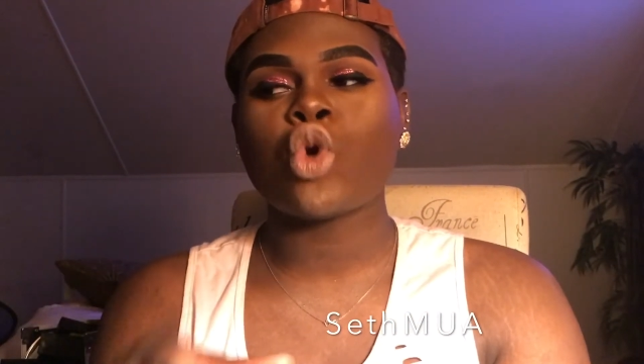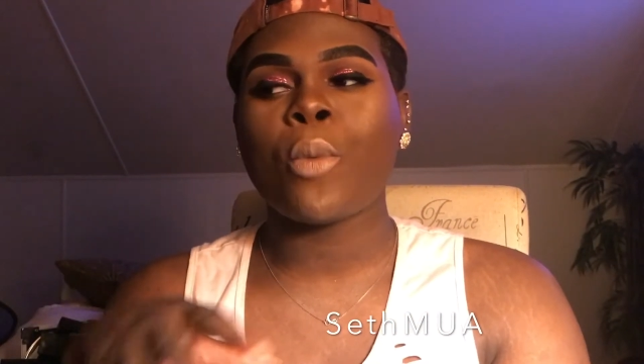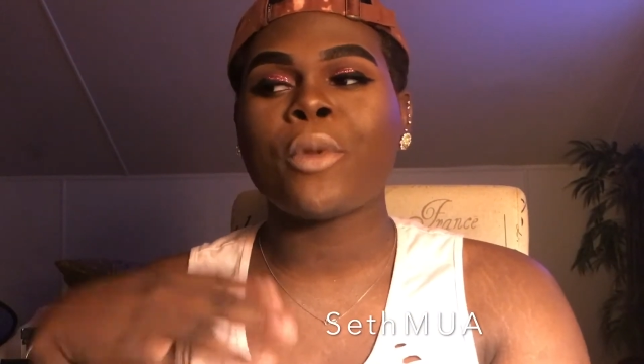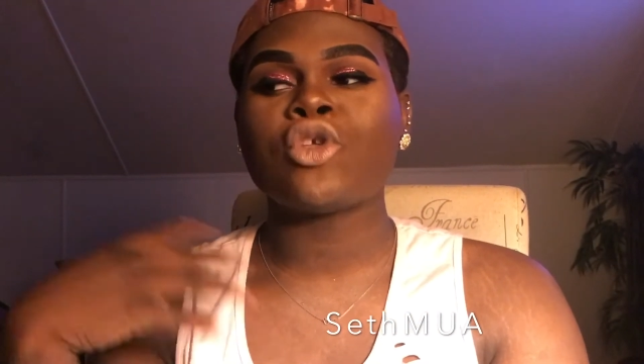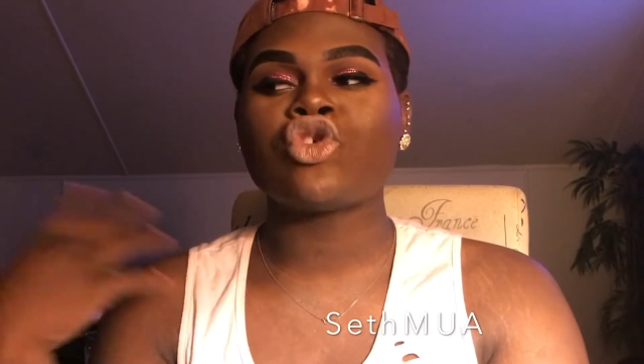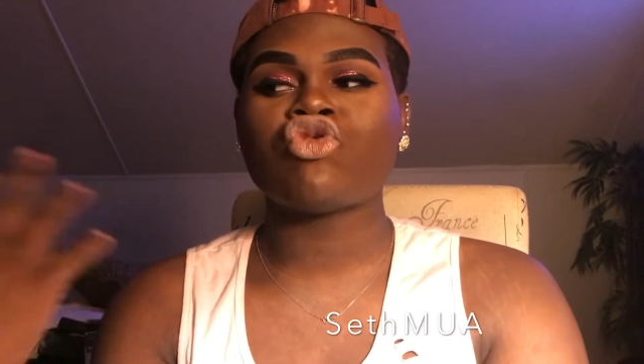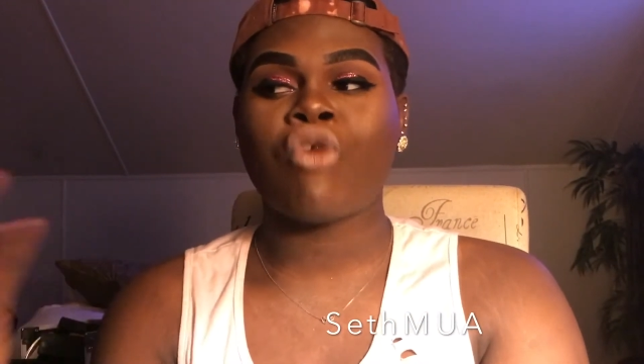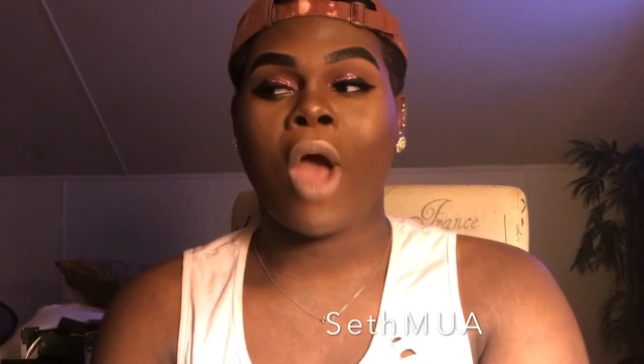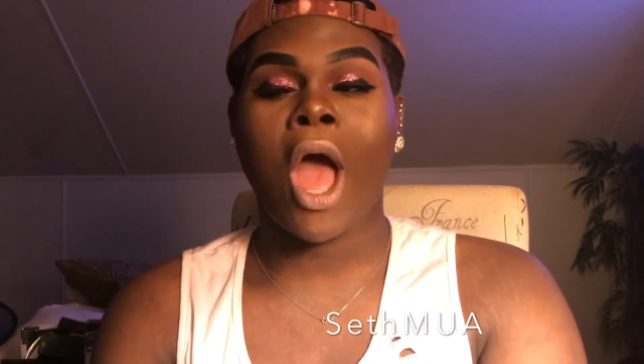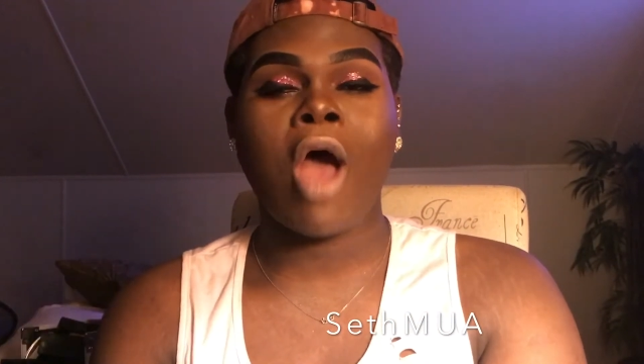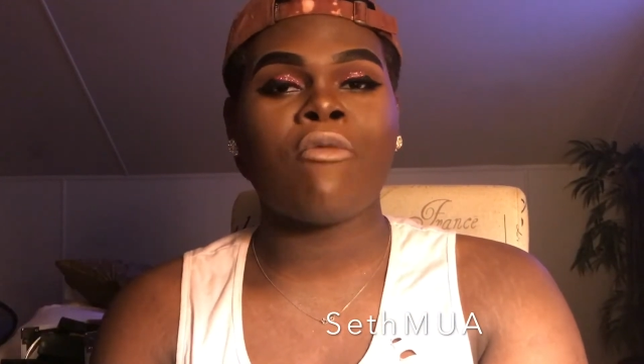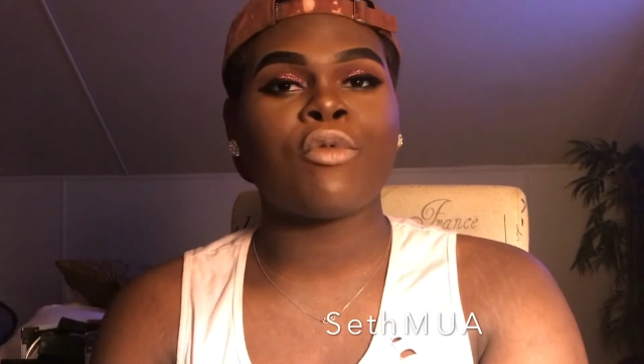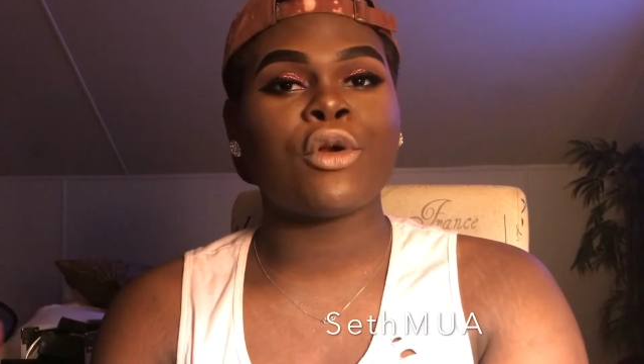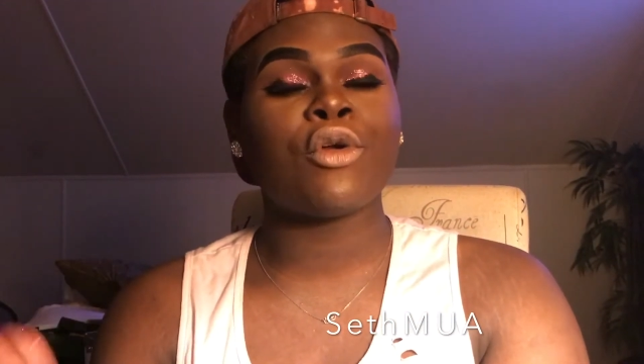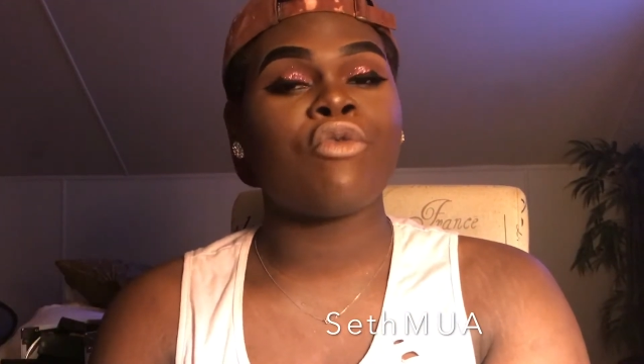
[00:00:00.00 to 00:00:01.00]
going to be
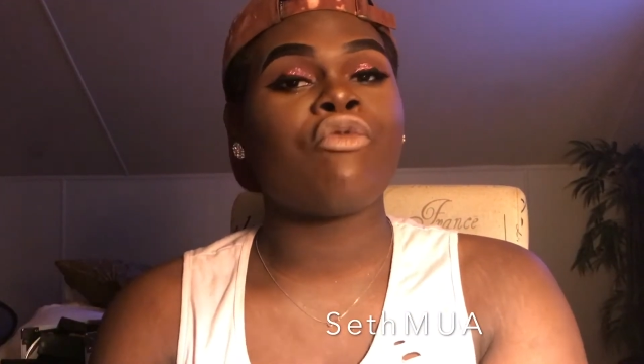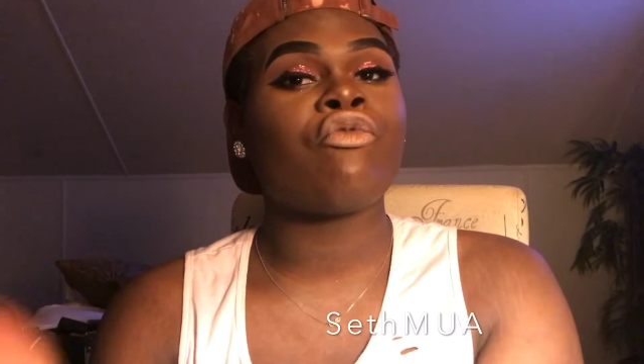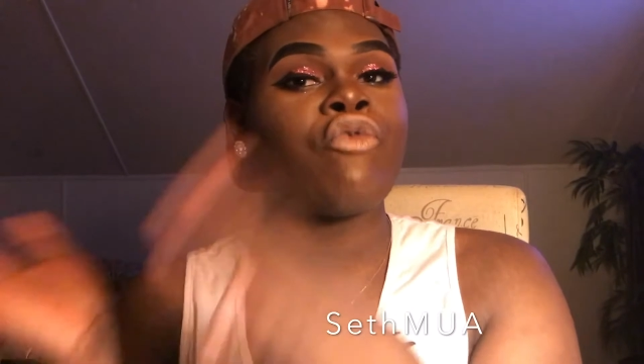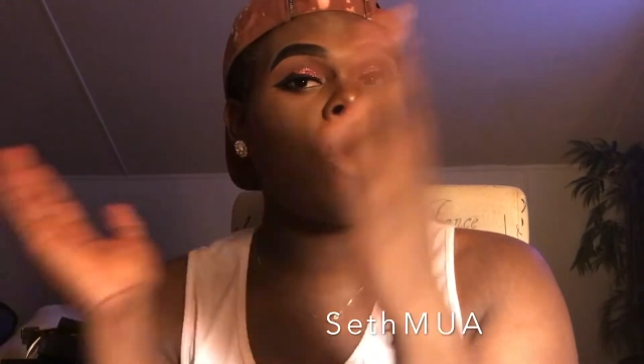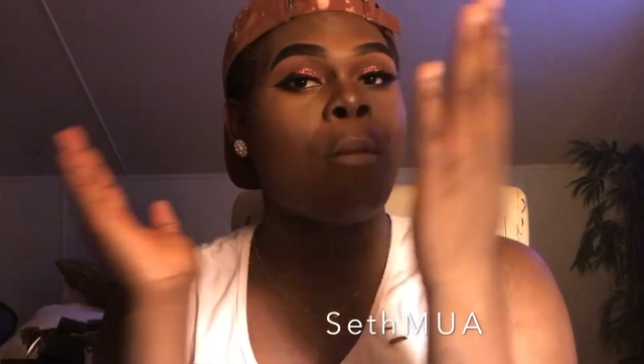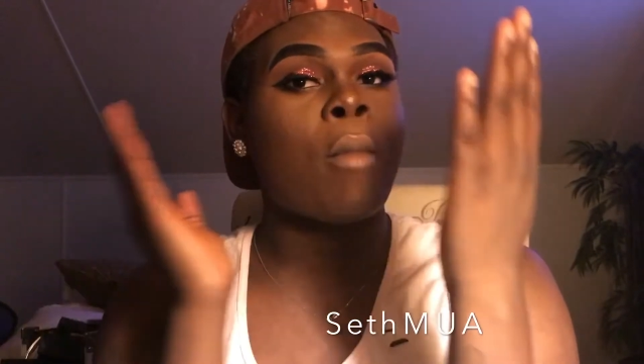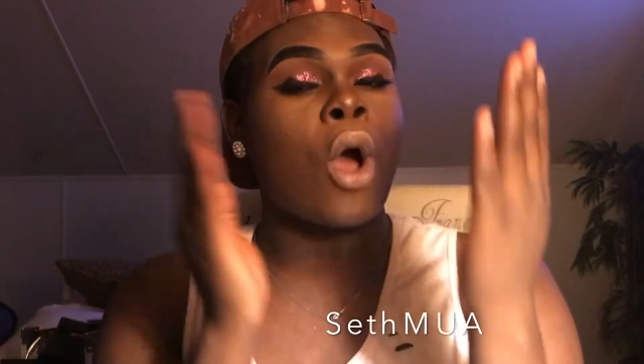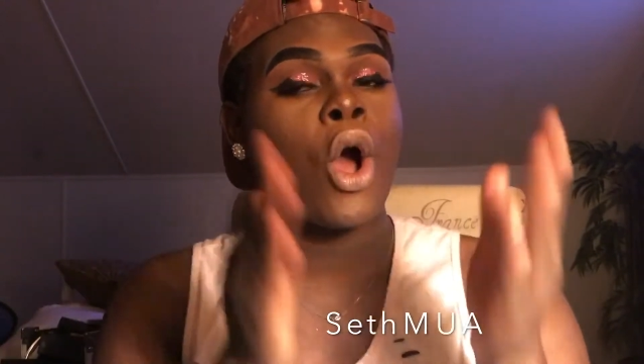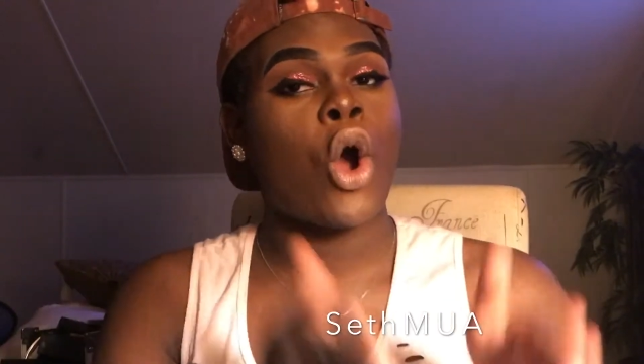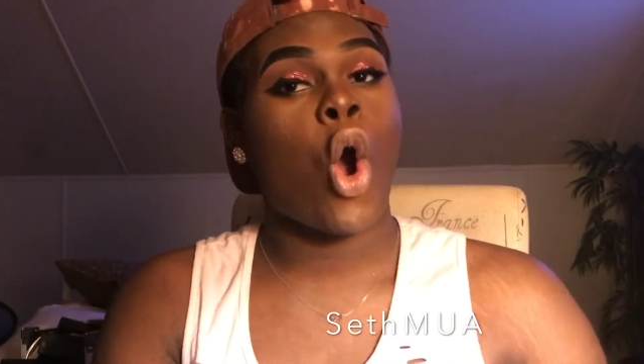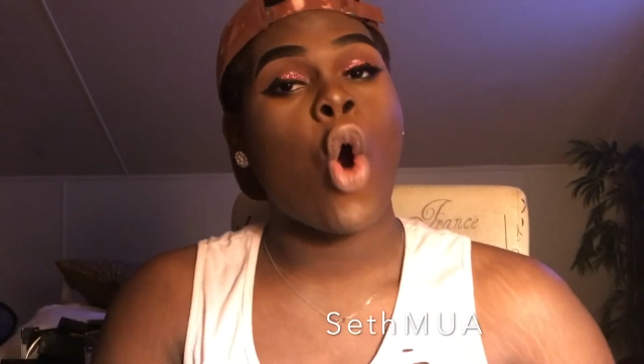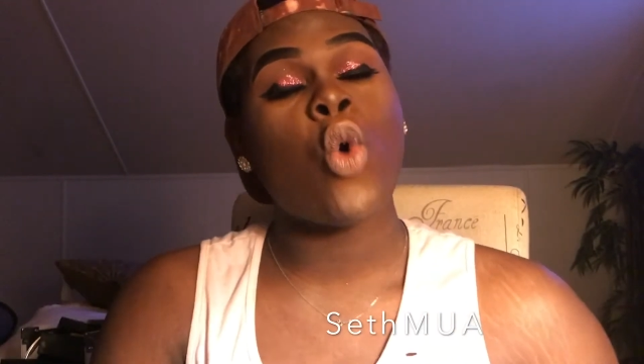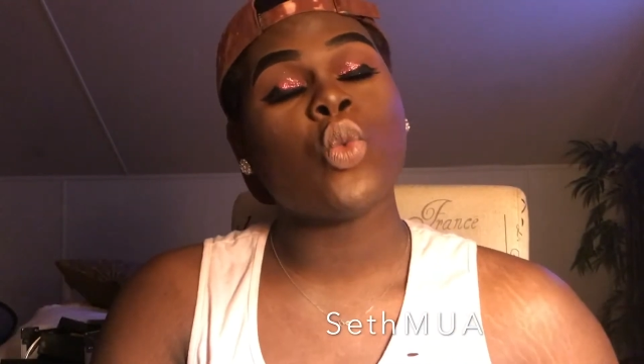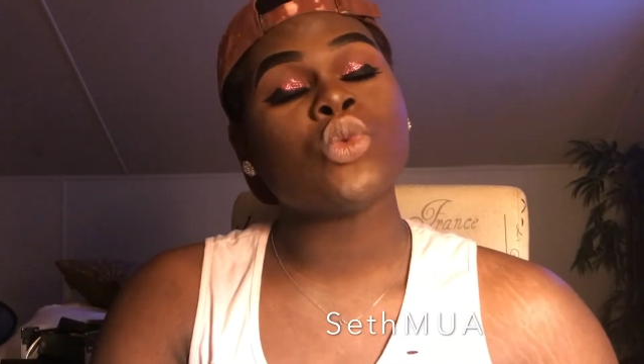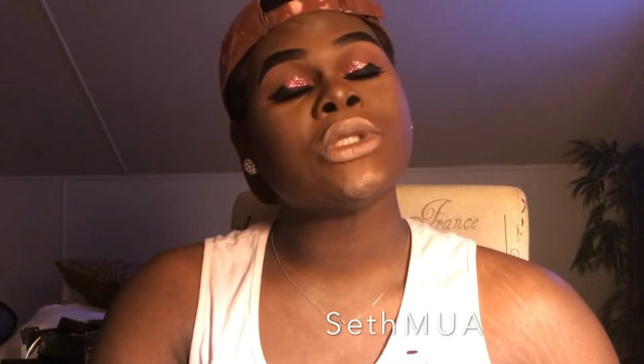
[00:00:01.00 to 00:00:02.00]
traveling from my
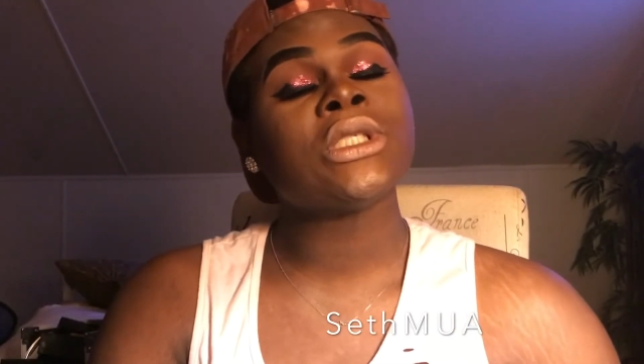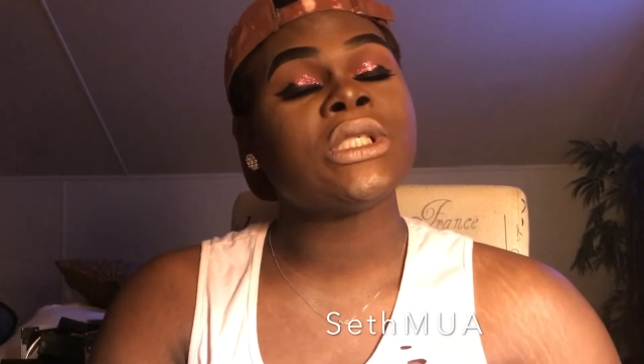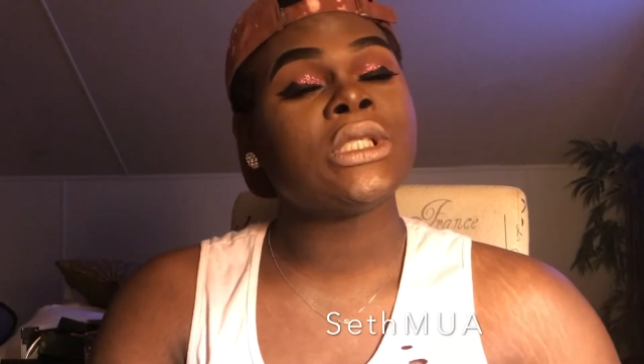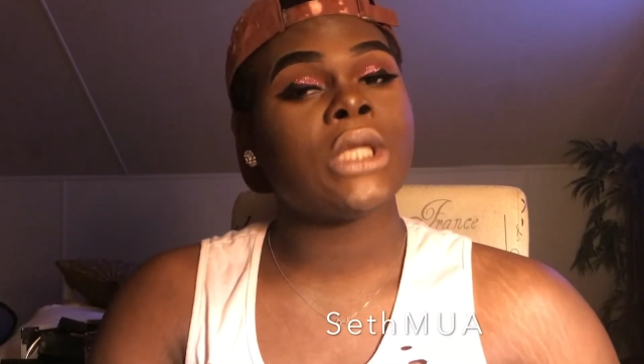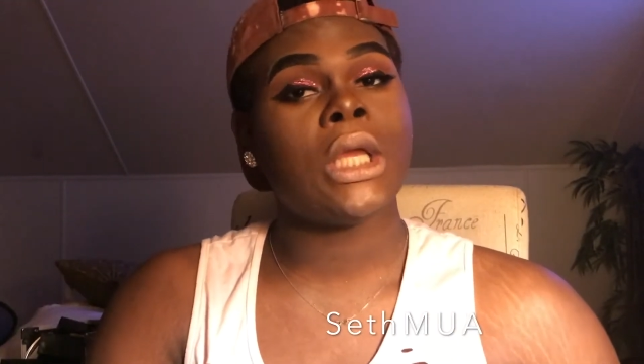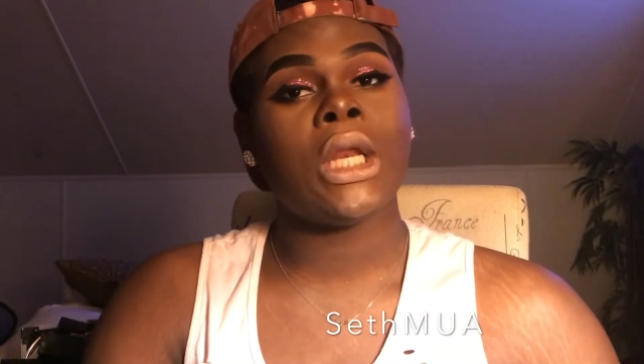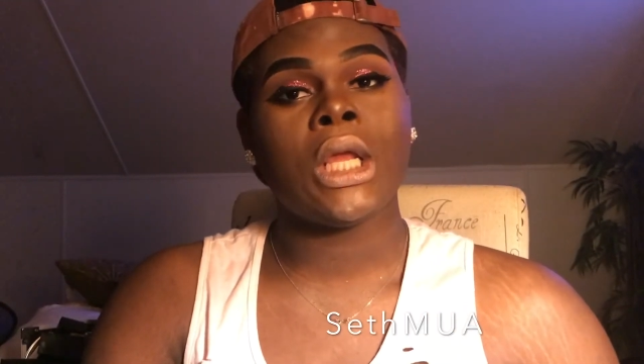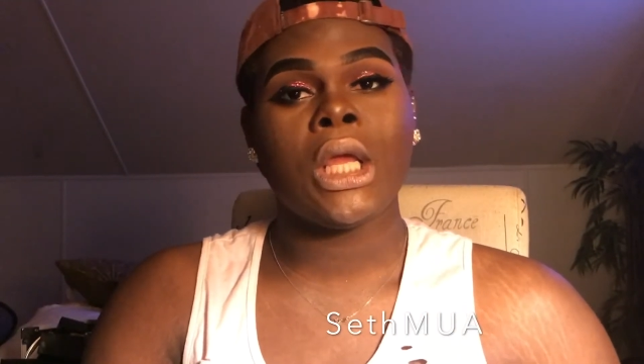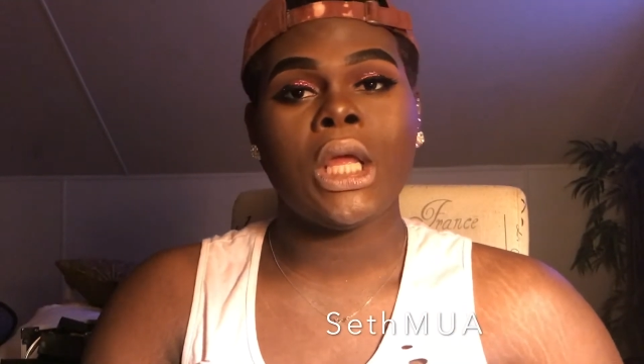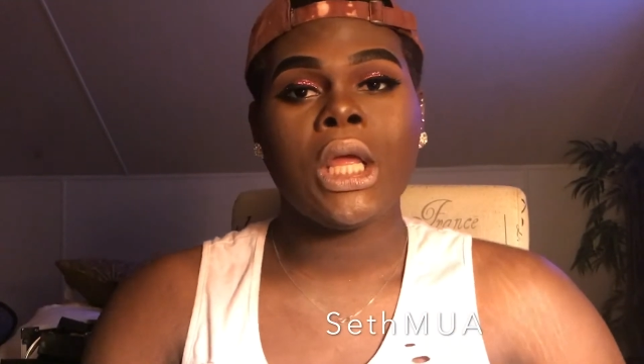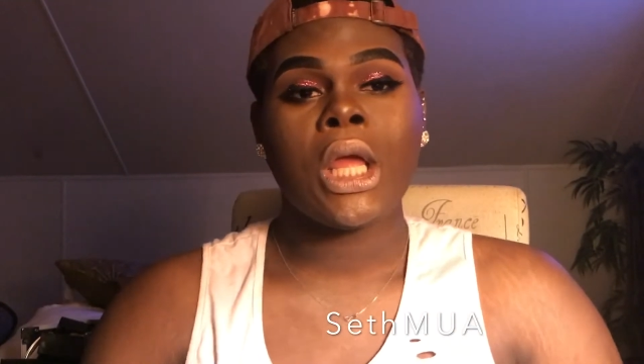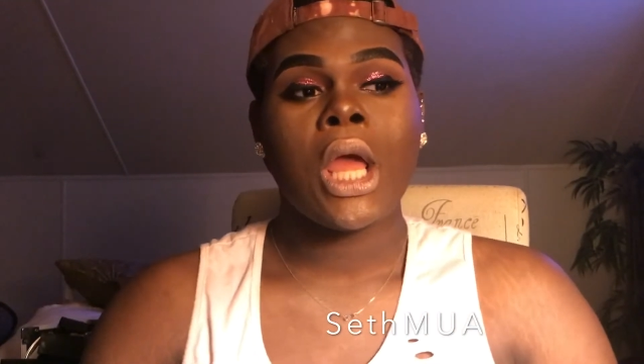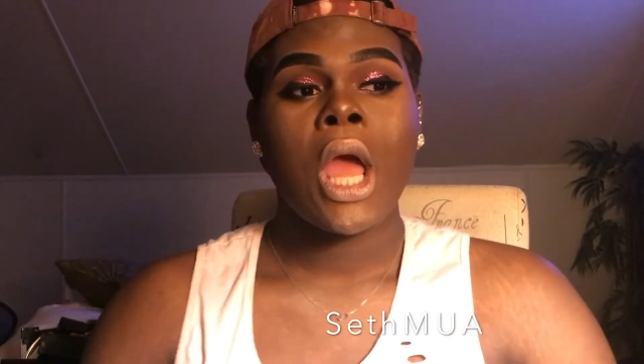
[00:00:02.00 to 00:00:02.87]
own city,